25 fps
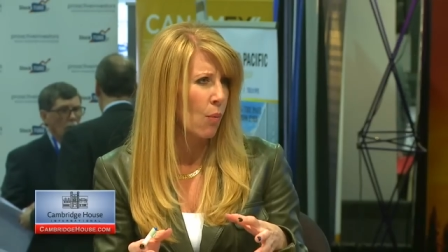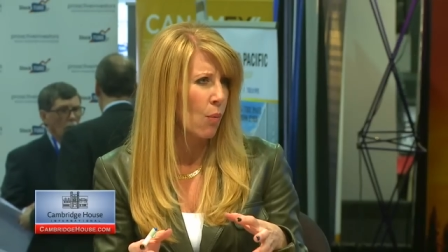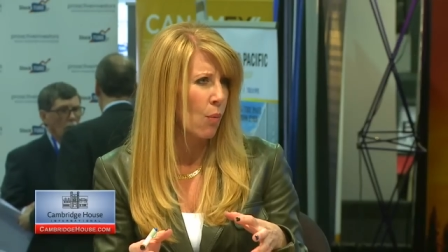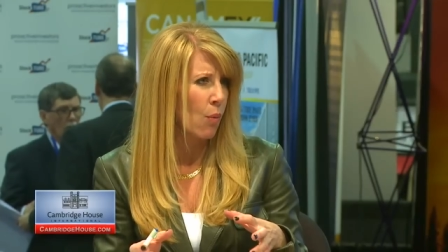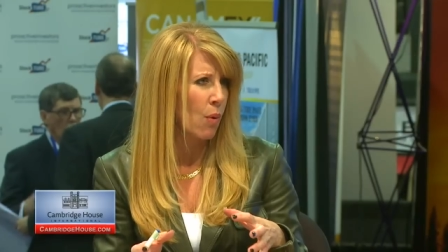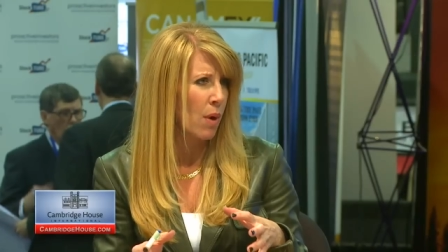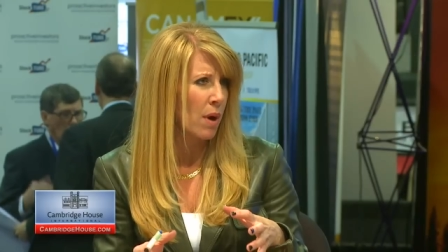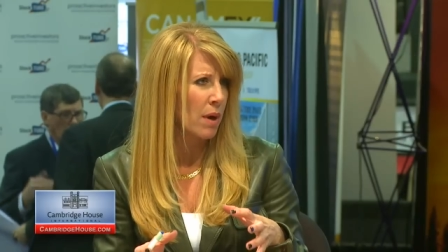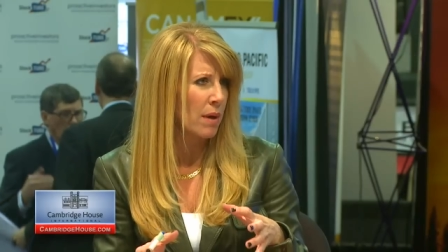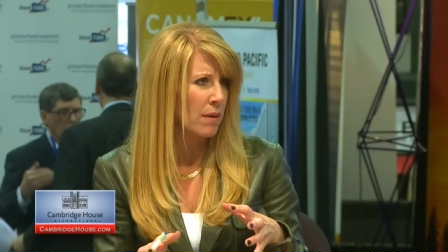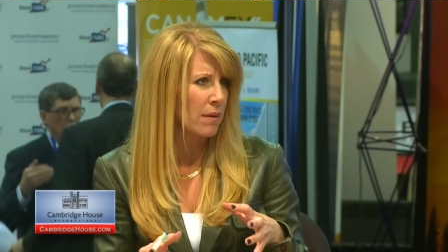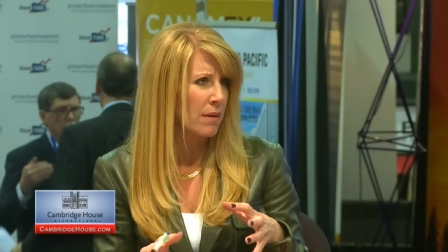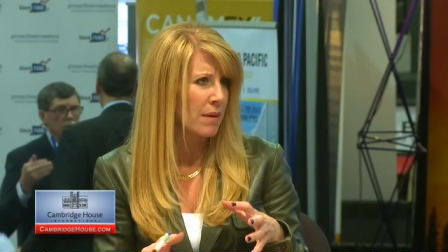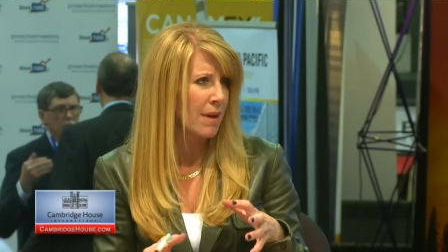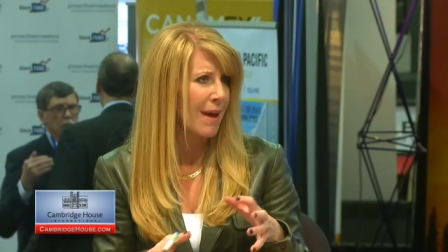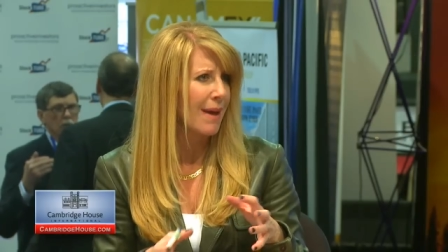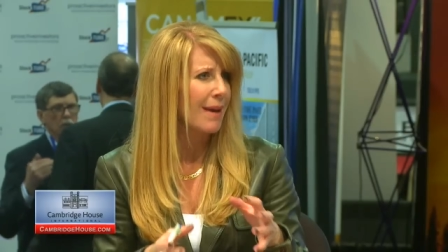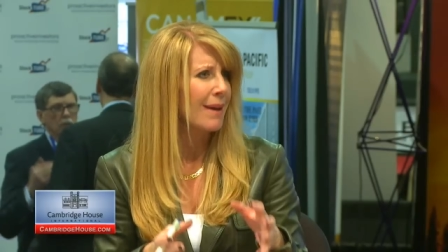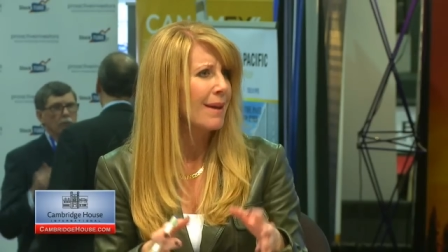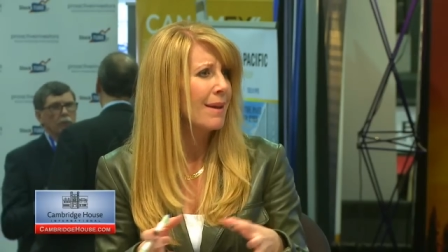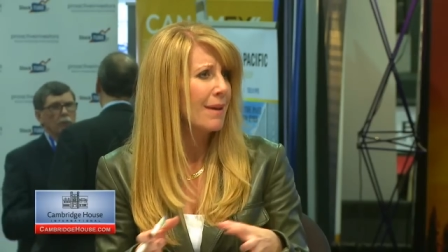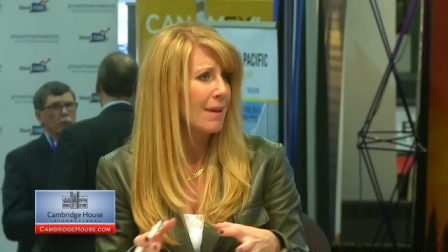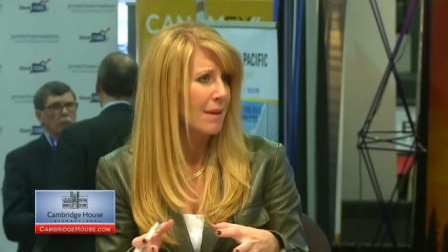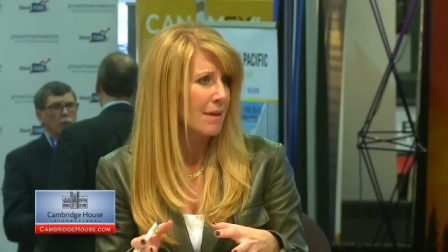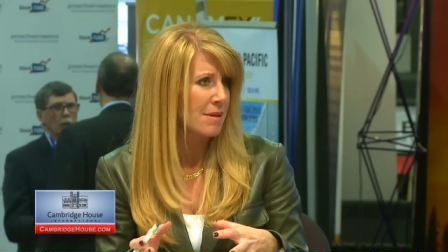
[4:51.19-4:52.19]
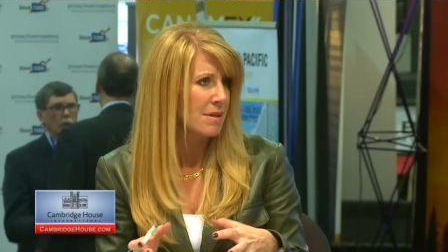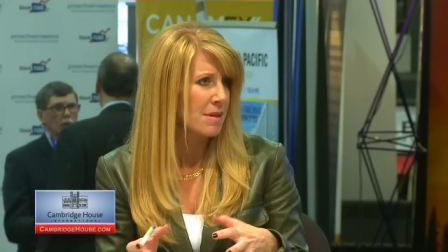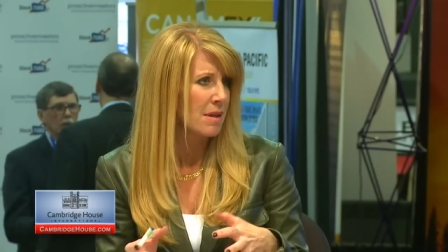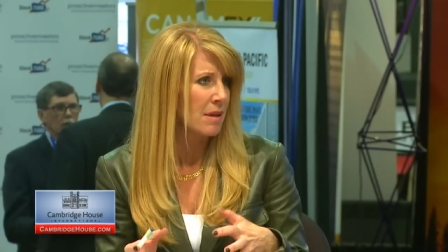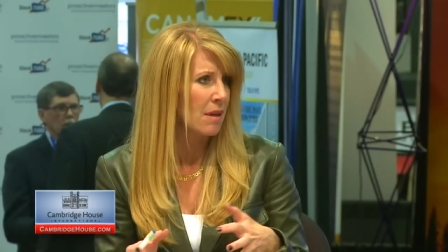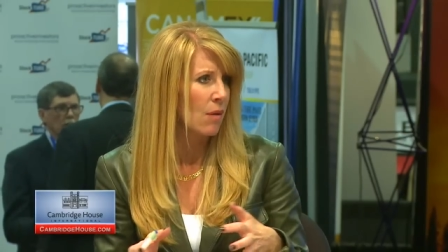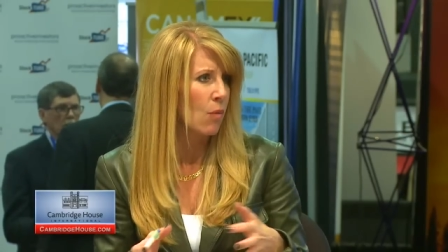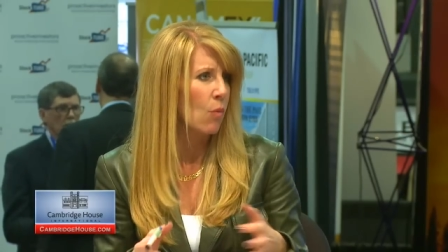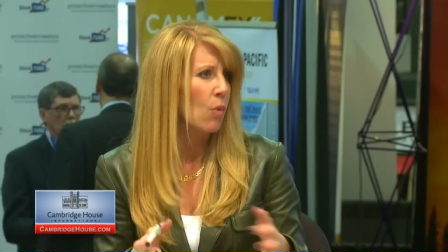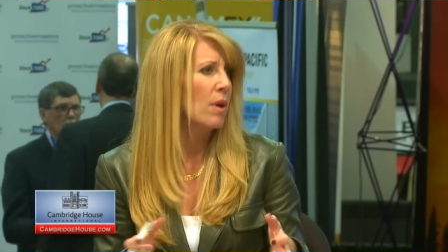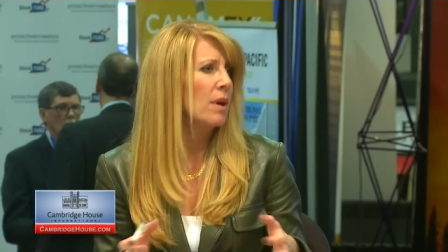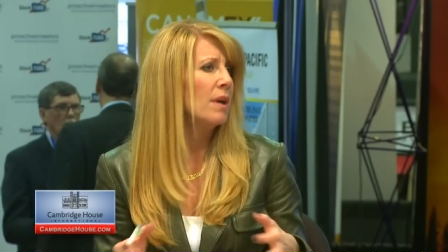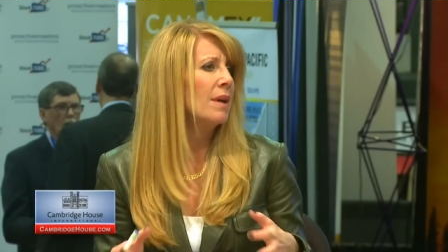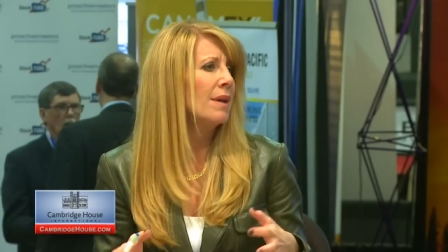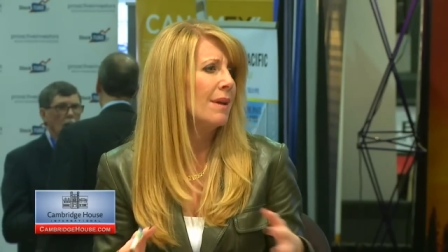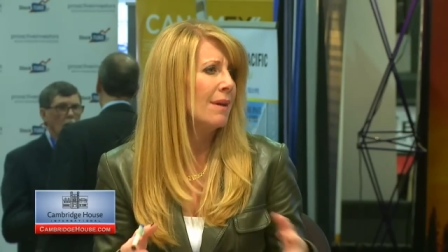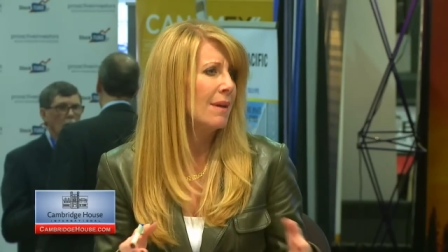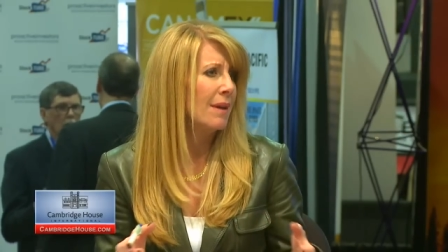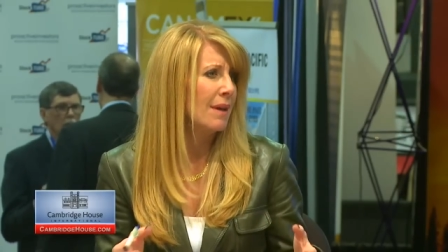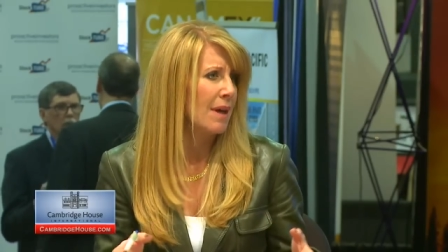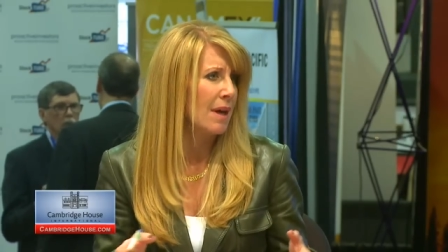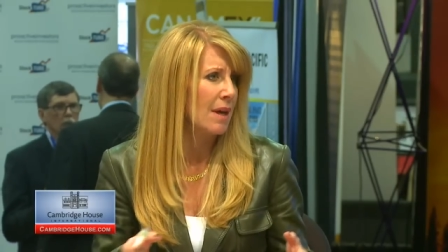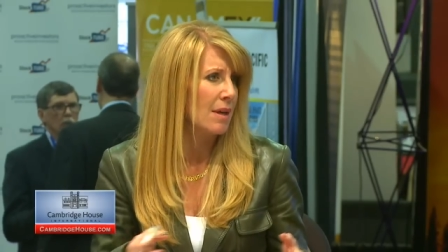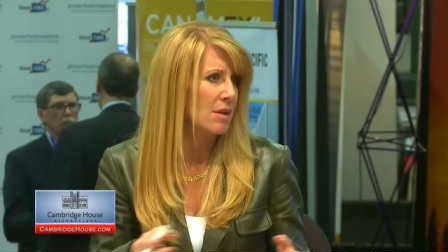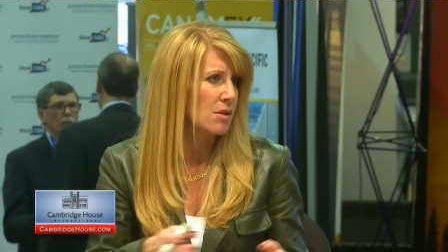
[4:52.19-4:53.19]
what that is and then what it
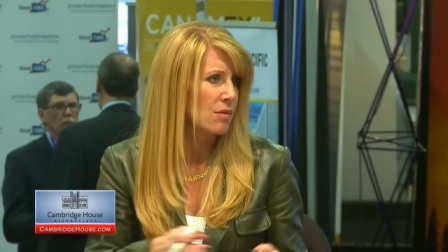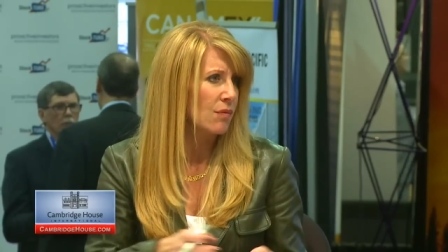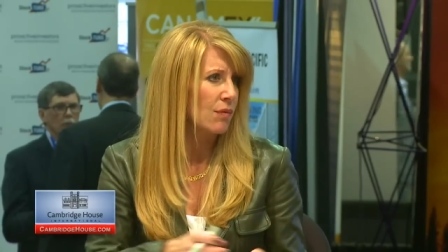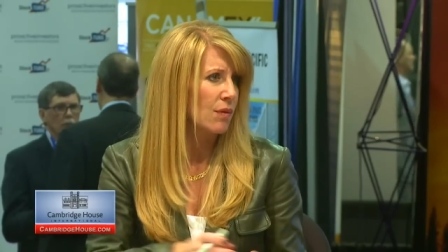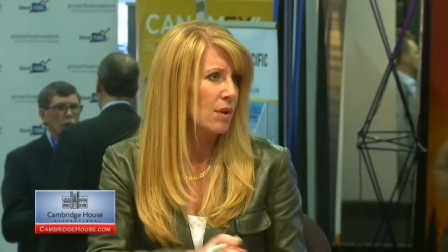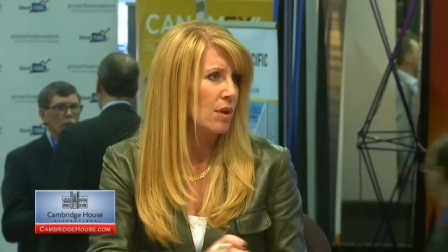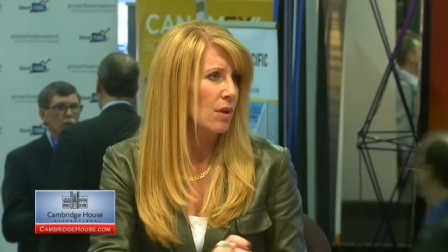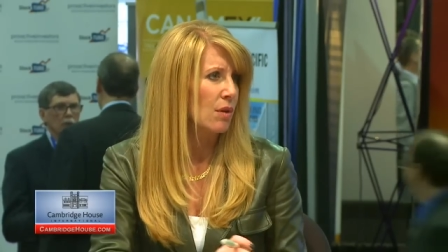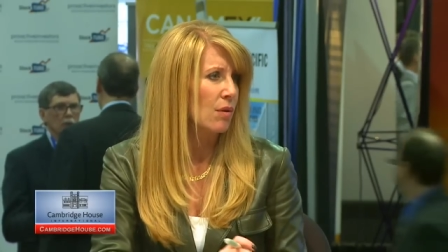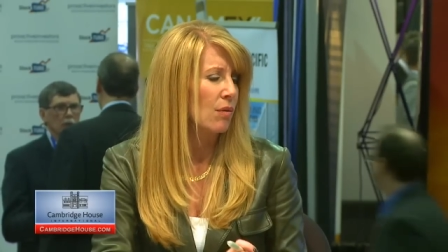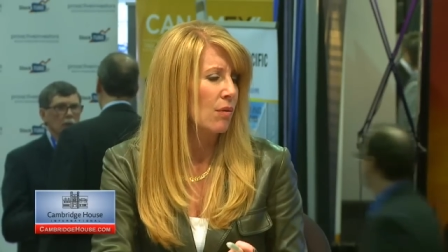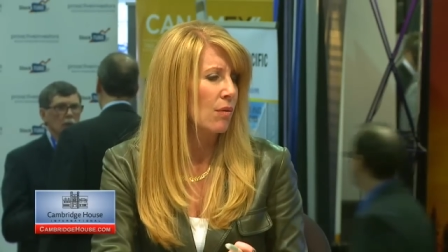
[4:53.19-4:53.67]
indicates for you.